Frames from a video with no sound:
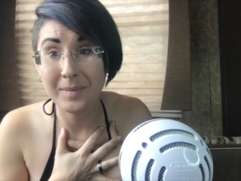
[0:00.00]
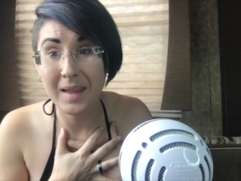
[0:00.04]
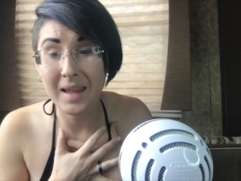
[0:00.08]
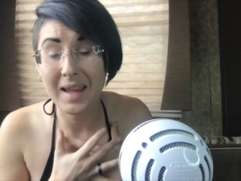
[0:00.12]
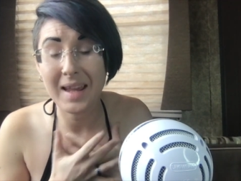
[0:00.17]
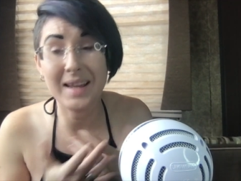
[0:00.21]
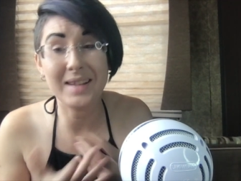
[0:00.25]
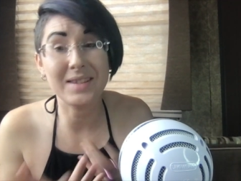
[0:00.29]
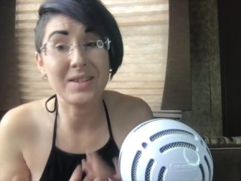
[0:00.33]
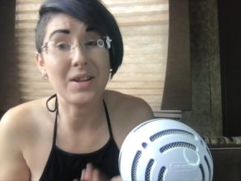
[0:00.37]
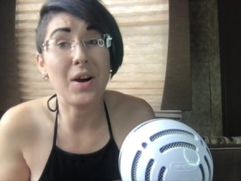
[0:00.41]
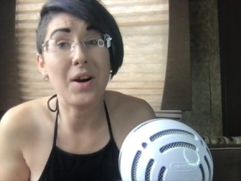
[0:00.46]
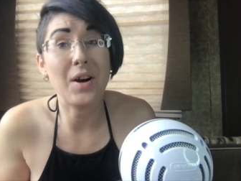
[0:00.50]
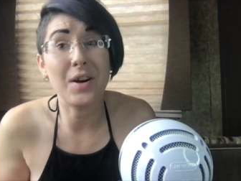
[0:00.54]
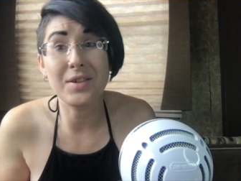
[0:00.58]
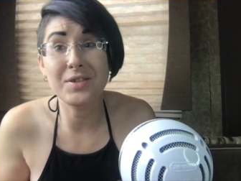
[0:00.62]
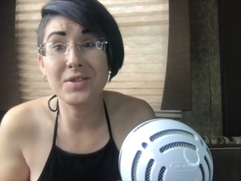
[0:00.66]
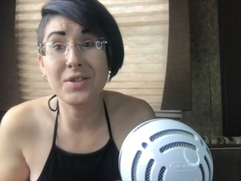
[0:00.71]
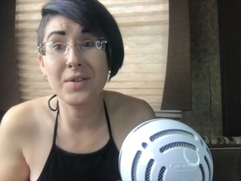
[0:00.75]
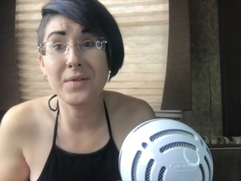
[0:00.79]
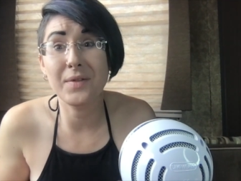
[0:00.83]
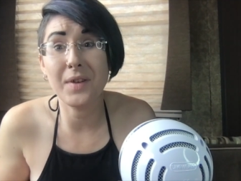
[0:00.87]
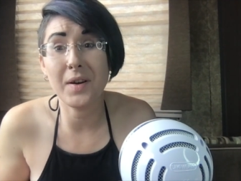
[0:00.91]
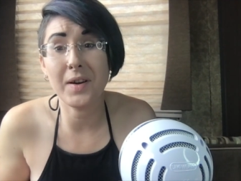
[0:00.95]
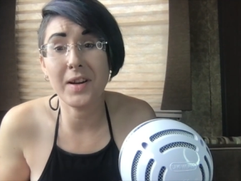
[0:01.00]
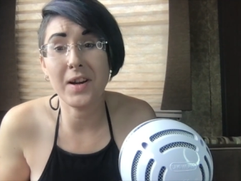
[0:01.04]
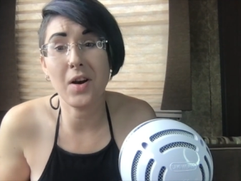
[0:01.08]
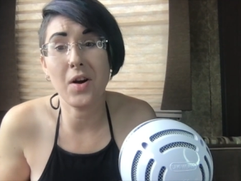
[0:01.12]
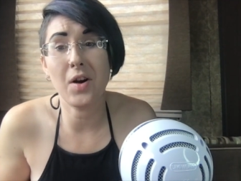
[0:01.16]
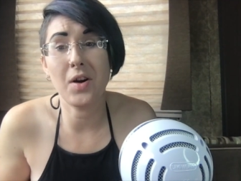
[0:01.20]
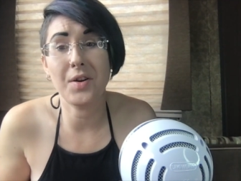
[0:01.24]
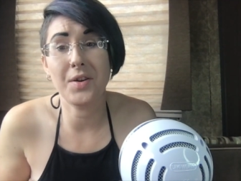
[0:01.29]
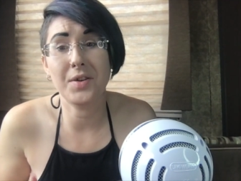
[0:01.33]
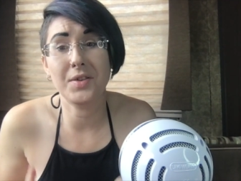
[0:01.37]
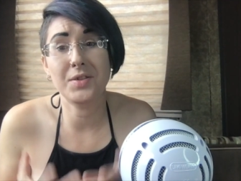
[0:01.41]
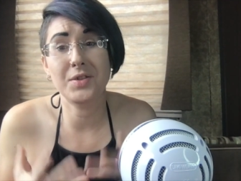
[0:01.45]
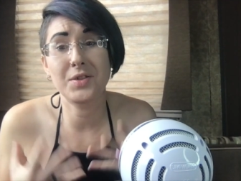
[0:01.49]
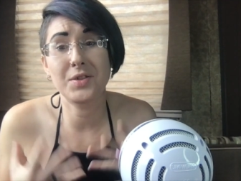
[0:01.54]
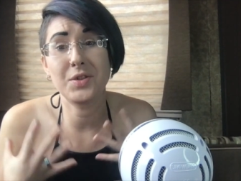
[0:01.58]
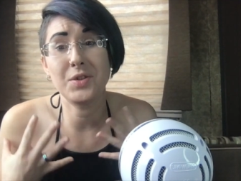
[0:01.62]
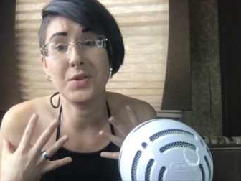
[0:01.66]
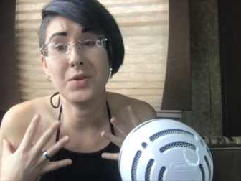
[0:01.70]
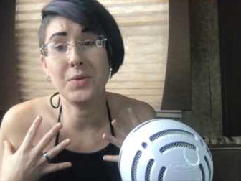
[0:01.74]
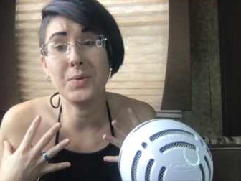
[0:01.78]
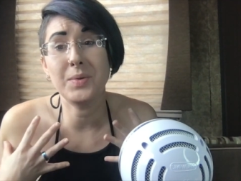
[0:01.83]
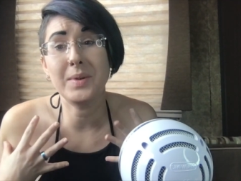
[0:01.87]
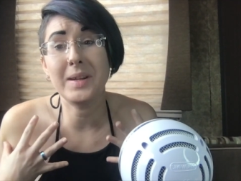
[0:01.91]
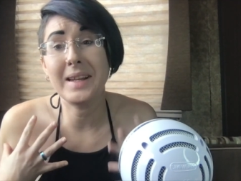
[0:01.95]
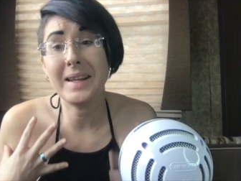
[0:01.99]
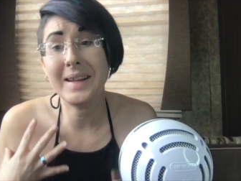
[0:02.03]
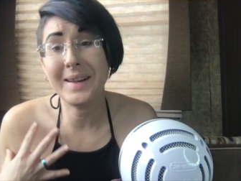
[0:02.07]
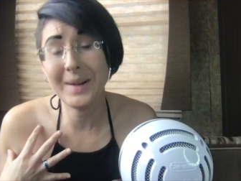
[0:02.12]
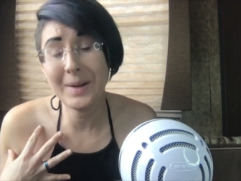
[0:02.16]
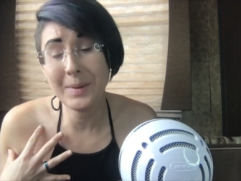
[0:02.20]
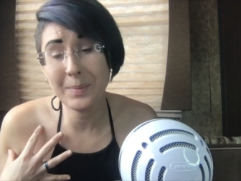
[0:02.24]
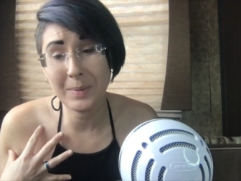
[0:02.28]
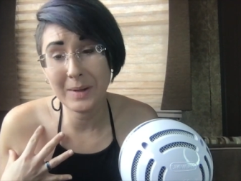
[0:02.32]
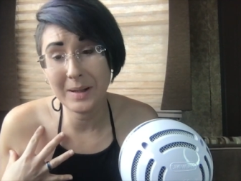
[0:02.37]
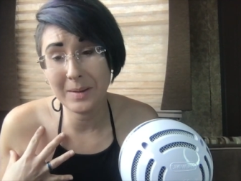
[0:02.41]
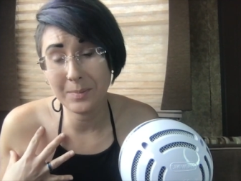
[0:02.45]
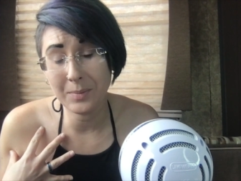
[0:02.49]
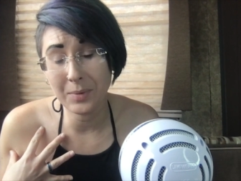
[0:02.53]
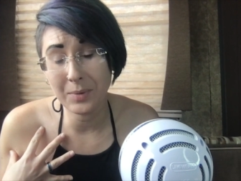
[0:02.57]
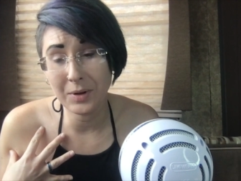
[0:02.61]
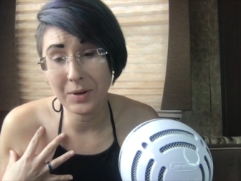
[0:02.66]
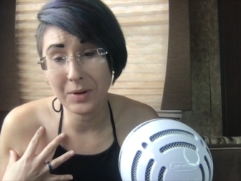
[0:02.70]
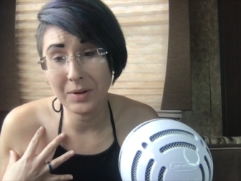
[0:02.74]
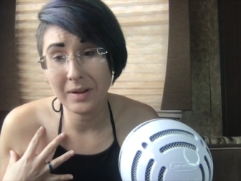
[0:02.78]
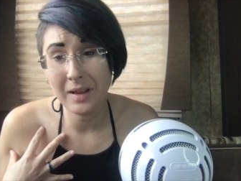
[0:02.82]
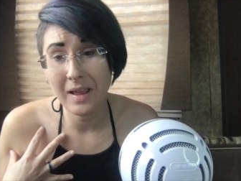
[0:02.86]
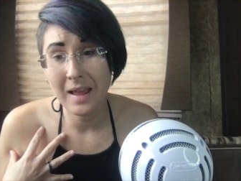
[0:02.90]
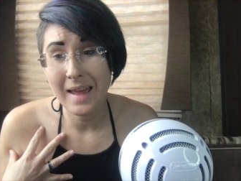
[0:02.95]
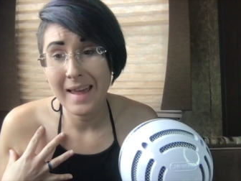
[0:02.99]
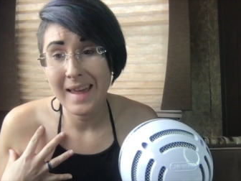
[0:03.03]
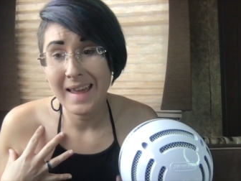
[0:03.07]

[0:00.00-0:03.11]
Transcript: It's also very hard to hear people